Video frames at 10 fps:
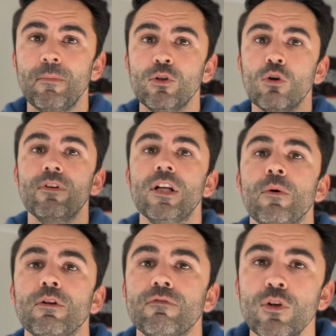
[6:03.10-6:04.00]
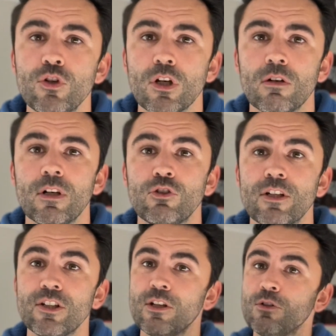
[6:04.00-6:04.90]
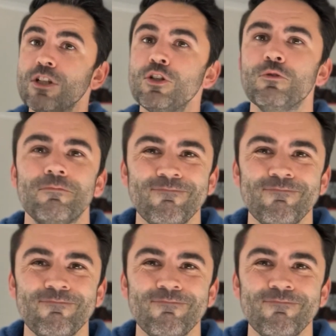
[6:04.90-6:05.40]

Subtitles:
do a video in the future addressing those issues.